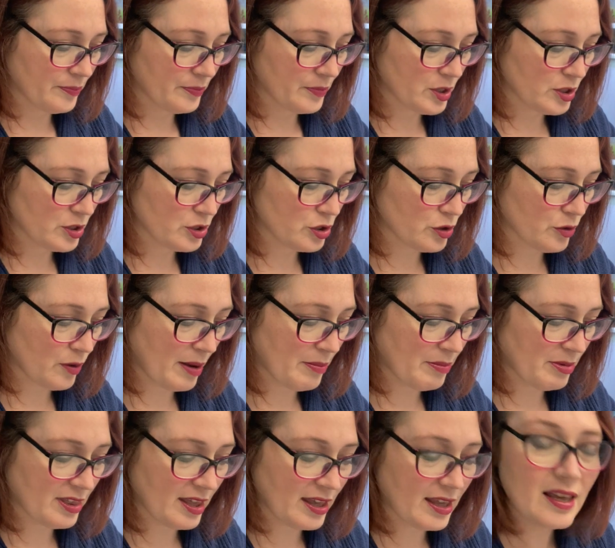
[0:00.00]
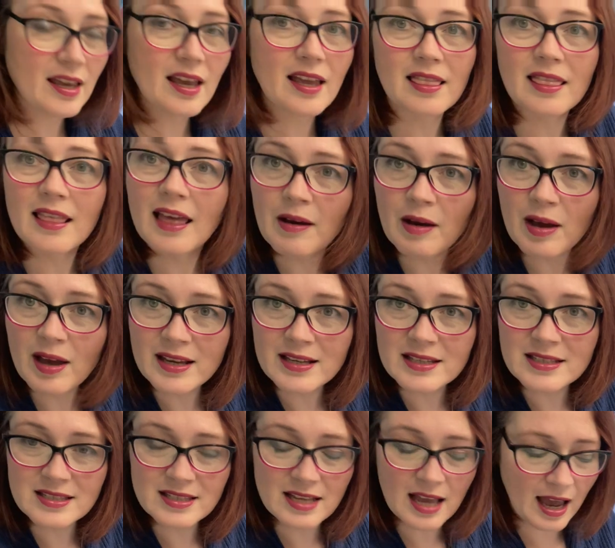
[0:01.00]
So I'm thinking that
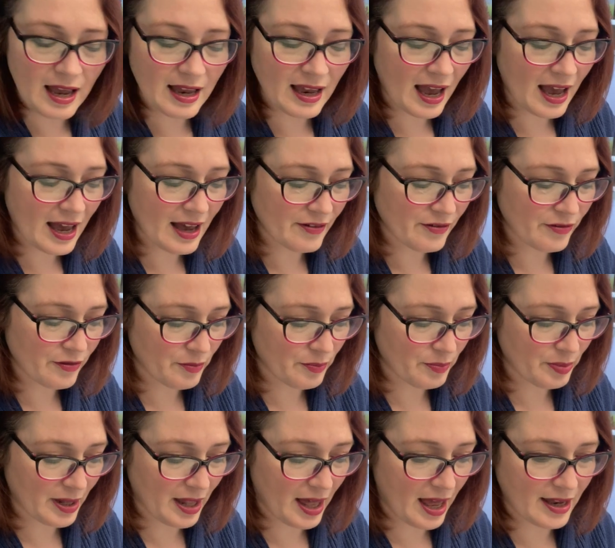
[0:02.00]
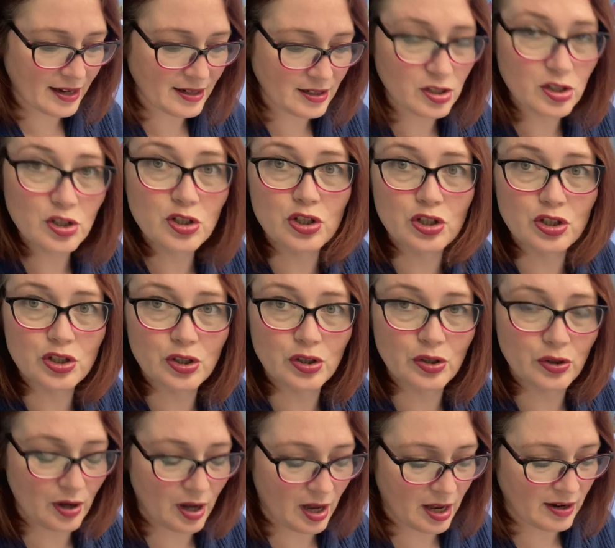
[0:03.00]
I have planned to
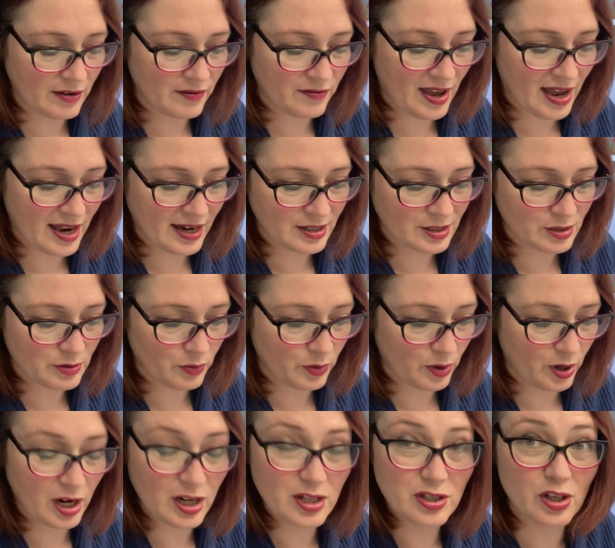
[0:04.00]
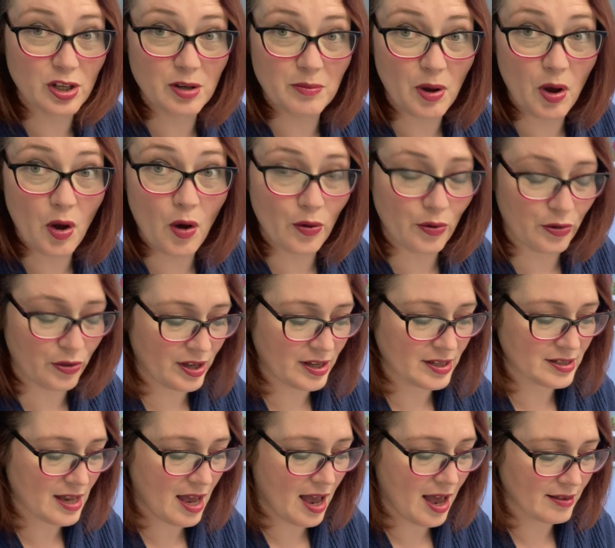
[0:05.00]
do an event where it's going to be all
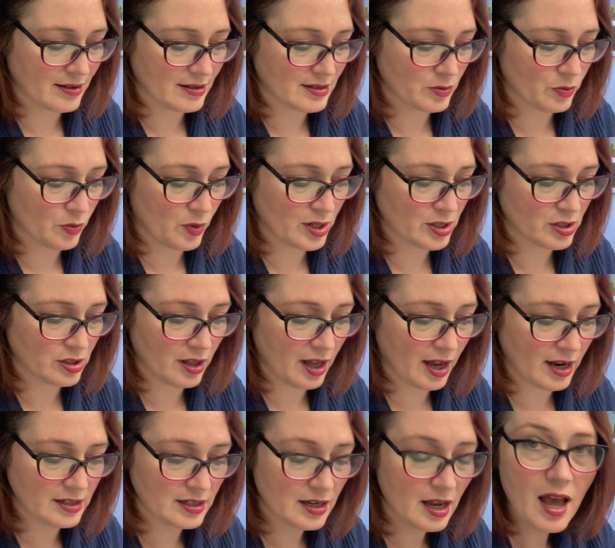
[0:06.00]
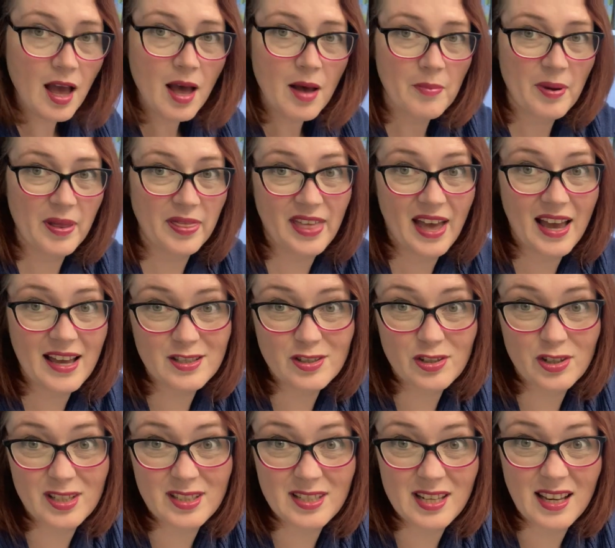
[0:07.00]
things Alice in Wonderland, but that's
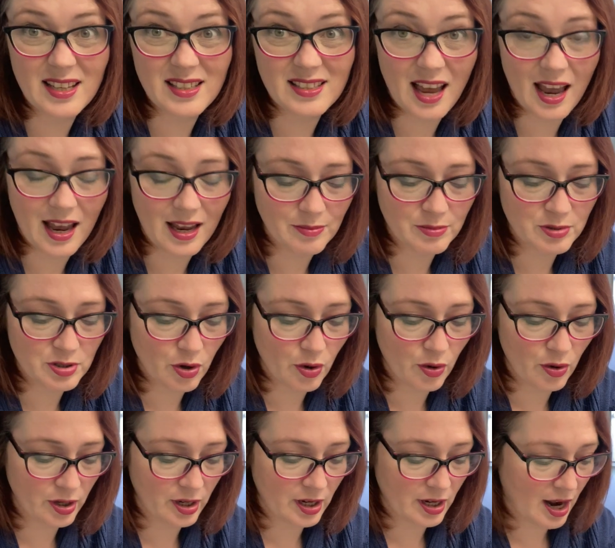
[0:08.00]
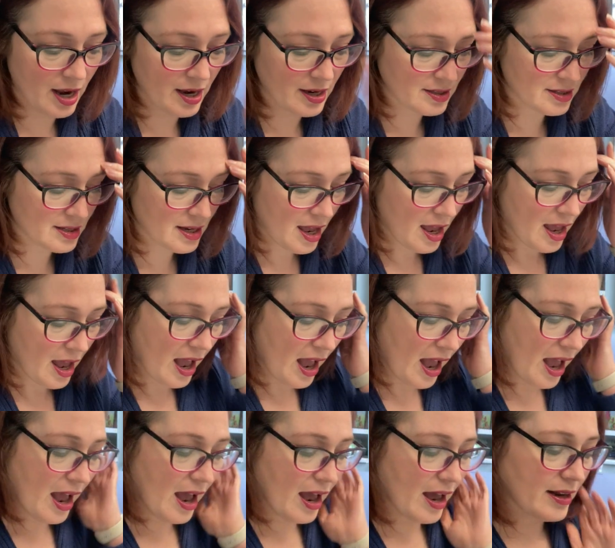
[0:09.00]
going to take time to organise.
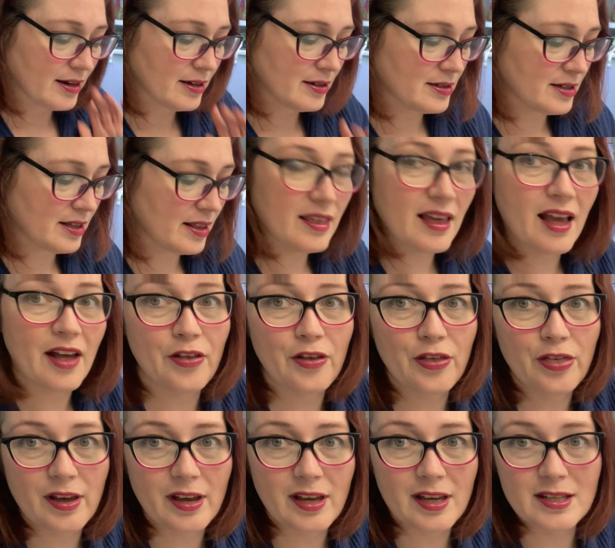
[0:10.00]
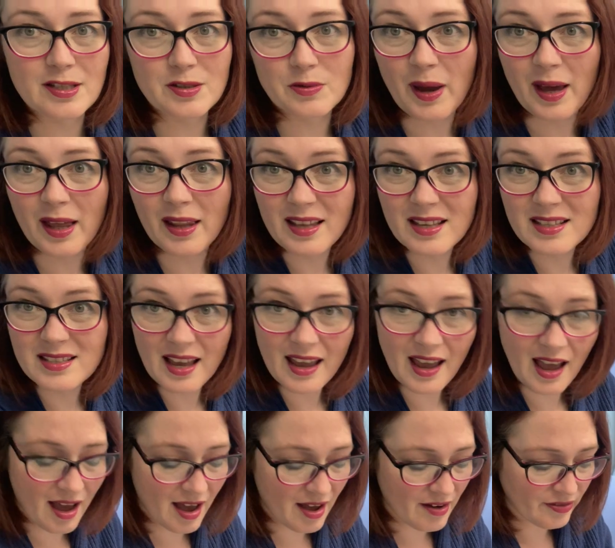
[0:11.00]
And the other thing as well is I
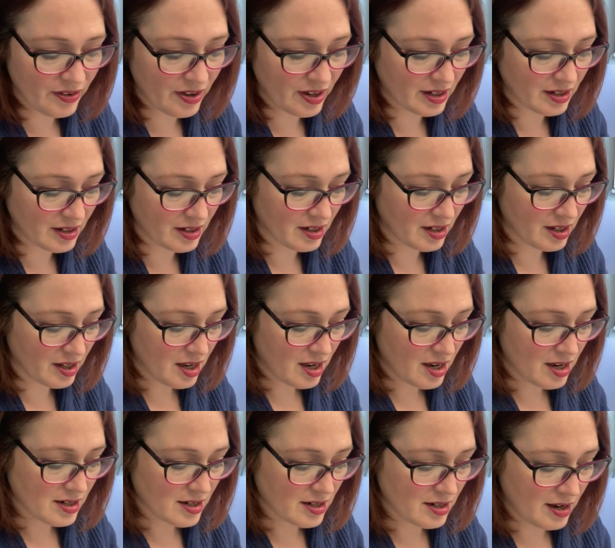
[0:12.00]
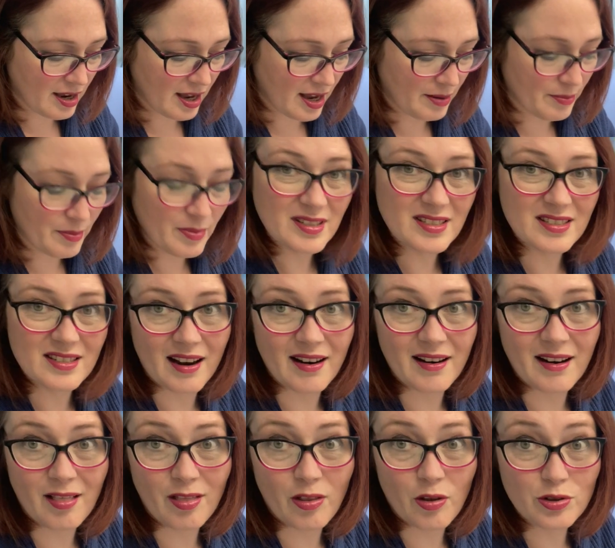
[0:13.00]
haven't done
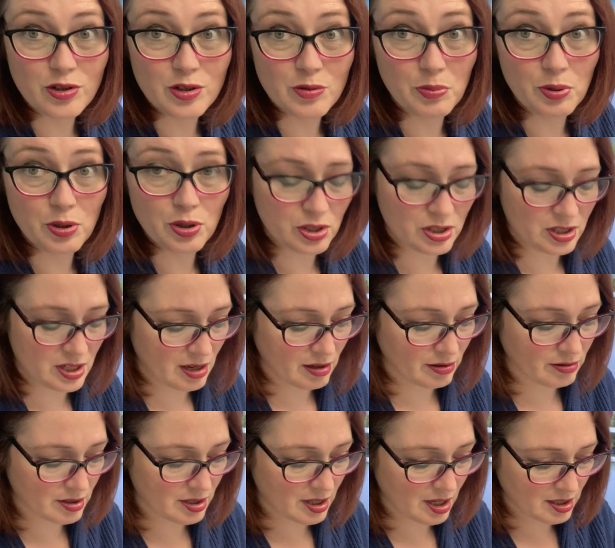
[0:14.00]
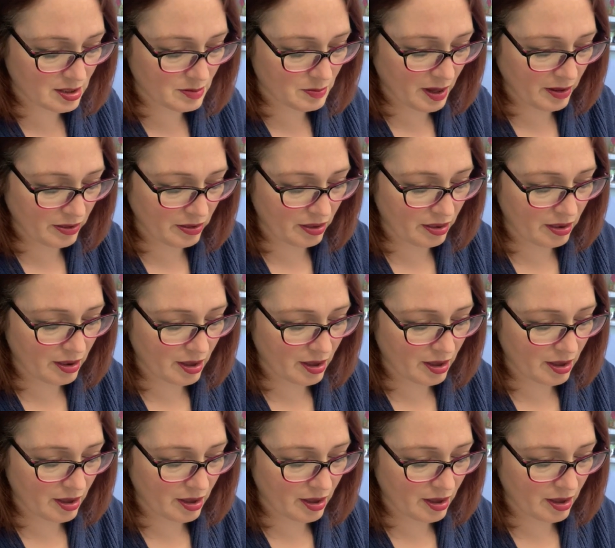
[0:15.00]
a lot to push sales this month,